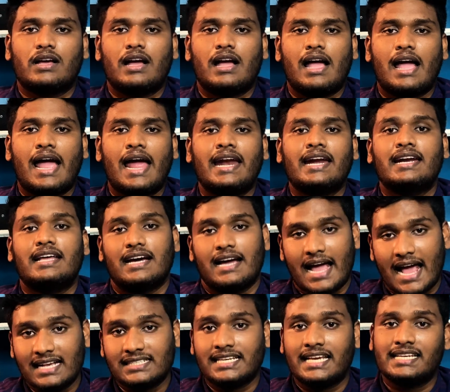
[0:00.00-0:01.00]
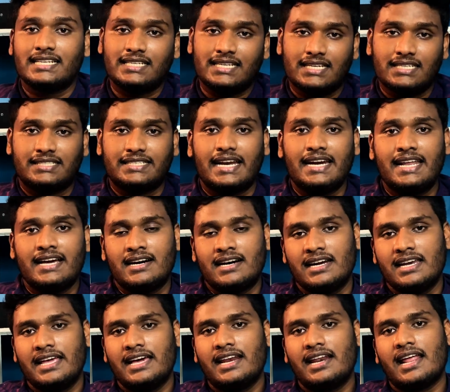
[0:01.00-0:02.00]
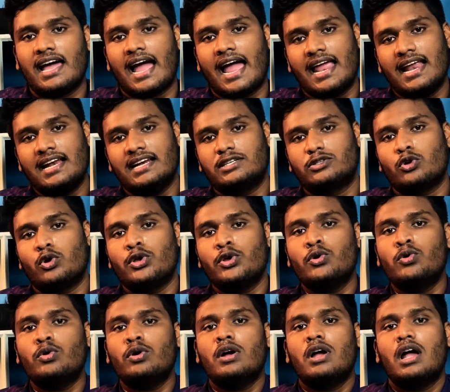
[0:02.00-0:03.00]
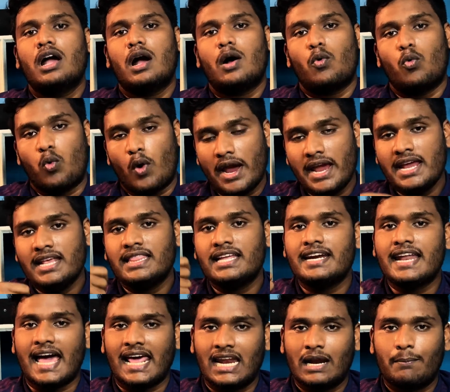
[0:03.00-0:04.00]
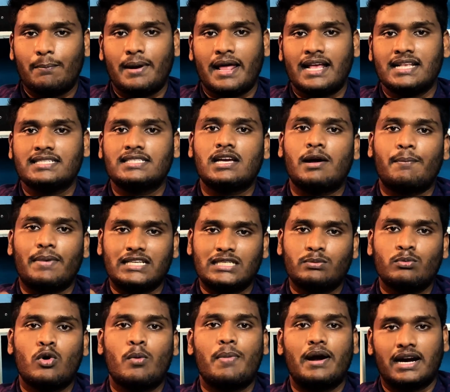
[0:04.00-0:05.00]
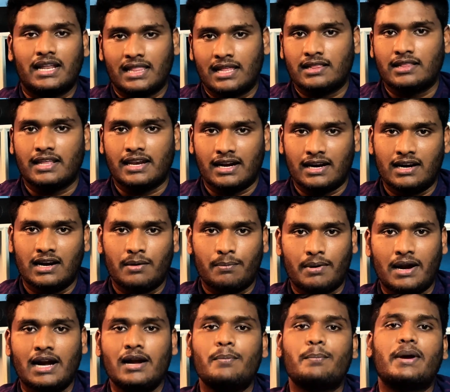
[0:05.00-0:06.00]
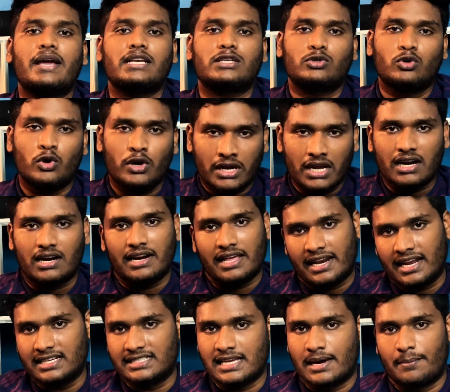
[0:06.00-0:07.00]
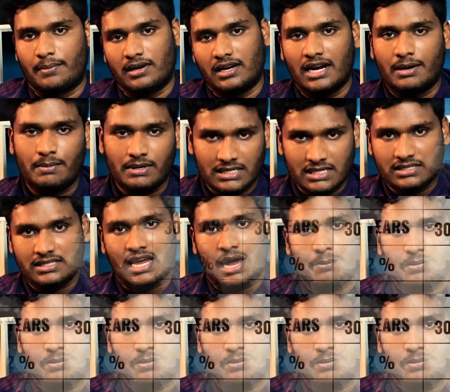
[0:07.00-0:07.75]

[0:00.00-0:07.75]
And as I said earlier, I'll show you why the direct plans are much more better than the regular plan by showing a clear example. Let me just share my